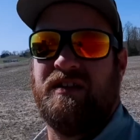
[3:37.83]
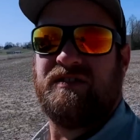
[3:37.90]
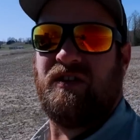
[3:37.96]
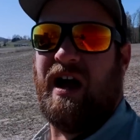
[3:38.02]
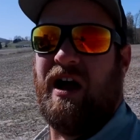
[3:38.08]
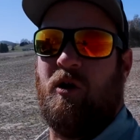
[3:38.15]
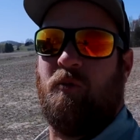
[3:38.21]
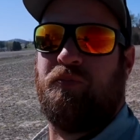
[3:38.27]

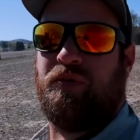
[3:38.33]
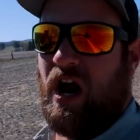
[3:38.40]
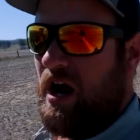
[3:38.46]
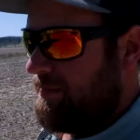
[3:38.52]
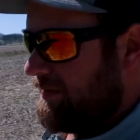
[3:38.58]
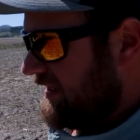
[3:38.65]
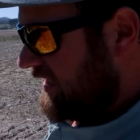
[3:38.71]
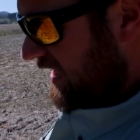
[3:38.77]
So I will
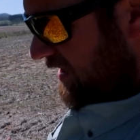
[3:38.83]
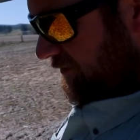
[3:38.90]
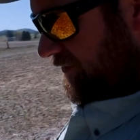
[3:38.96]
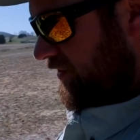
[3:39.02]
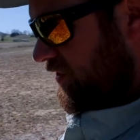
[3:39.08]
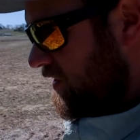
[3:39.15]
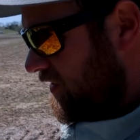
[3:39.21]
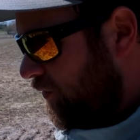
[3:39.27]
probably come
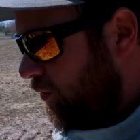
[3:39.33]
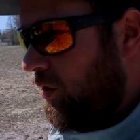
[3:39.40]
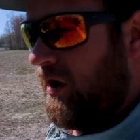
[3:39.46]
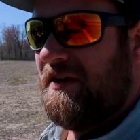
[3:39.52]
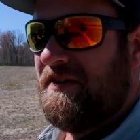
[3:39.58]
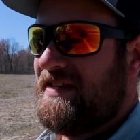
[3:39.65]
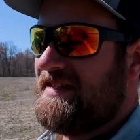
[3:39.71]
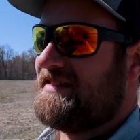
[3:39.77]
through and
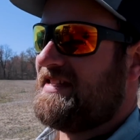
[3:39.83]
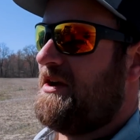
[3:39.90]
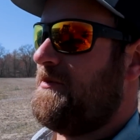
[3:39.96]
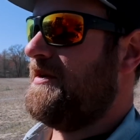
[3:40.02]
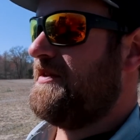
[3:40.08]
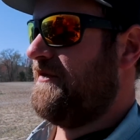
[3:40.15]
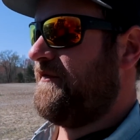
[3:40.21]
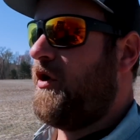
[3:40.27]
work this in
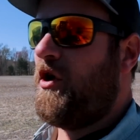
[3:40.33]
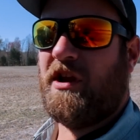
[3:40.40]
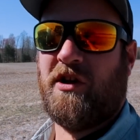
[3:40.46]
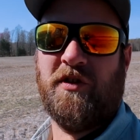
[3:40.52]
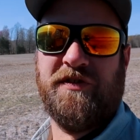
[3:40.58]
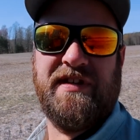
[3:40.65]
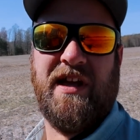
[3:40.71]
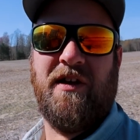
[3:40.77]
with a
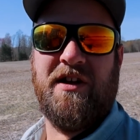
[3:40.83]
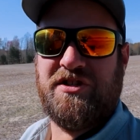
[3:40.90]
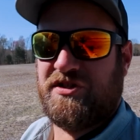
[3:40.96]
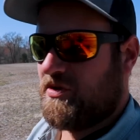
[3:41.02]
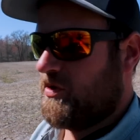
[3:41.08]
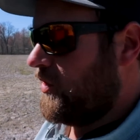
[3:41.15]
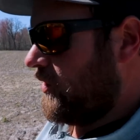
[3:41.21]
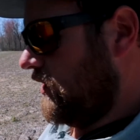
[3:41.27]
vertical
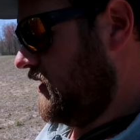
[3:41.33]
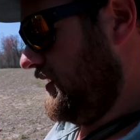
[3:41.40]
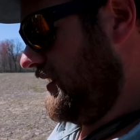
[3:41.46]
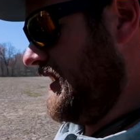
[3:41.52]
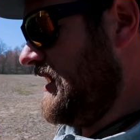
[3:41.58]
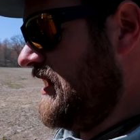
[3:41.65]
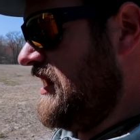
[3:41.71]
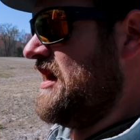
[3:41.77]
tillage tool
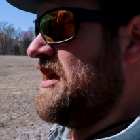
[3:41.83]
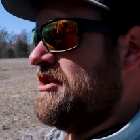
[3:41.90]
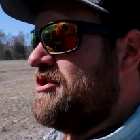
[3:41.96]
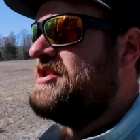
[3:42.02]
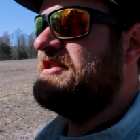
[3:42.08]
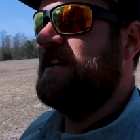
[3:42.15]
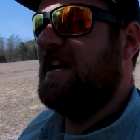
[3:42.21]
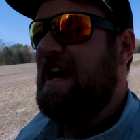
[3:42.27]

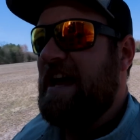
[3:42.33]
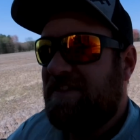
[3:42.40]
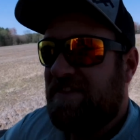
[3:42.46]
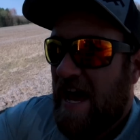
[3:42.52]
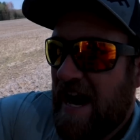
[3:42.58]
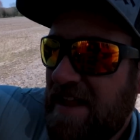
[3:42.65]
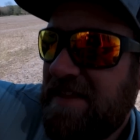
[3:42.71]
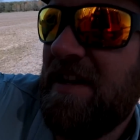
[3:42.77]
just to get
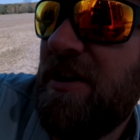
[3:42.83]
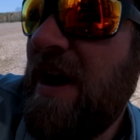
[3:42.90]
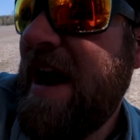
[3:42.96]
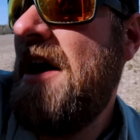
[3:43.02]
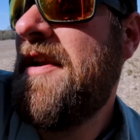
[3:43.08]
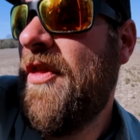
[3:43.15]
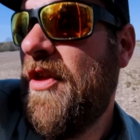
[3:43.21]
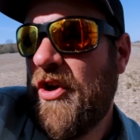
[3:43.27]
that in the
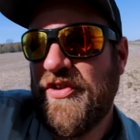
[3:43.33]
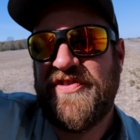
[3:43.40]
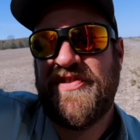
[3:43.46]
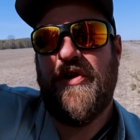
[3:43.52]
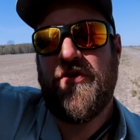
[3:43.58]
ground a little